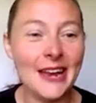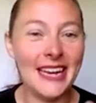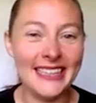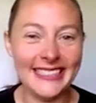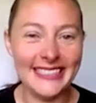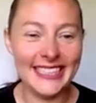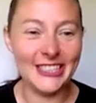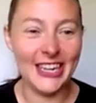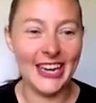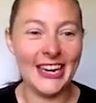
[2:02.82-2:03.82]
in this
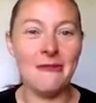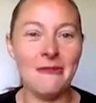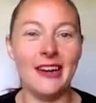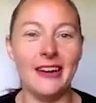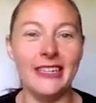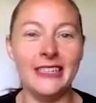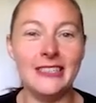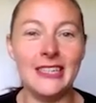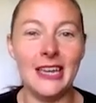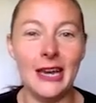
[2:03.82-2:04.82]
session, we're going
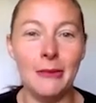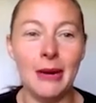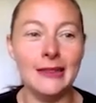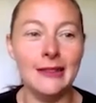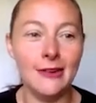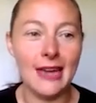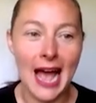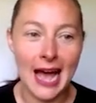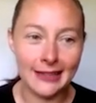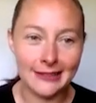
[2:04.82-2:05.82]
to look
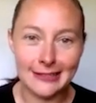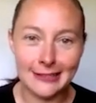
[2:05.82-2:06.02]
at